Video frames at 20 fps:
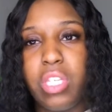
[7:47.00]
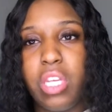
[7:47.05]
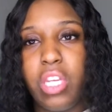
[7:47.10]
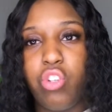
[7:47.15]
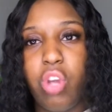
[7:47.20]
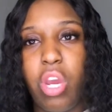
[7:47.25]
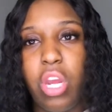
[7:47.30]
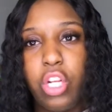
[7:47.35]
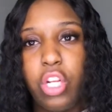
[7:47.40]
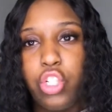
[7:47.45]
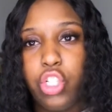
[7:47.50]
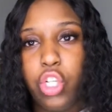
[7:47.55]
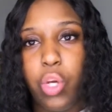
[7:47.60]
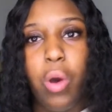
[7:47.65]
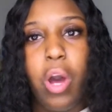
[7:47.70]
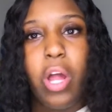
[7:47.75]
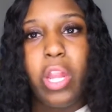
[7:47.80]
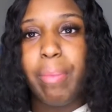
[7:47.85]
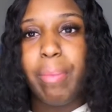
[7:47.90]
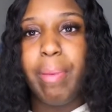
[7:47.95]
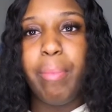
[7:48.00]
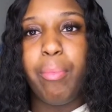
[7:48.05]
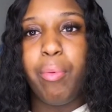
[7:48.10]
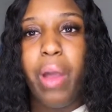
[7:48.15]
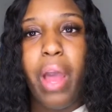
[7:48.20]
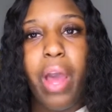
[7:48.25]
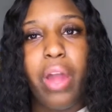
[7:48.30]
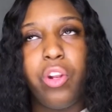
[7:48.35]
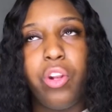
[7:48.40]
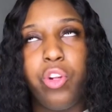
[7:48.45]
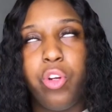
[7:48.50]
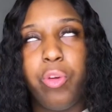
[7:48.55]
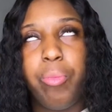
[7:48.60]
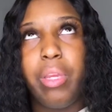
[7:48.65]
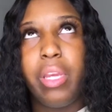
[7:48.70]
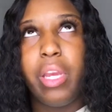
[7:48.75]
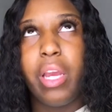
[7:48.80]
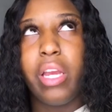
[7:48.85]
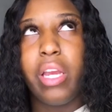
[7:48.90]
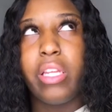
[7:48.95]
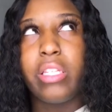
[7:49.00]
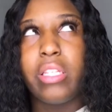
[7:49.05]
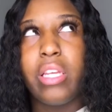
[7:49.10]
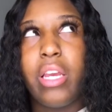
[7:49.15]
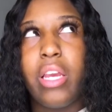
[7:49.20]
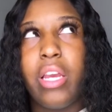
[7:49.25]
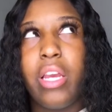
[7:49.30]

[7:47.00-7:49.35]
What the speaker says: trying to show other people how to do it, because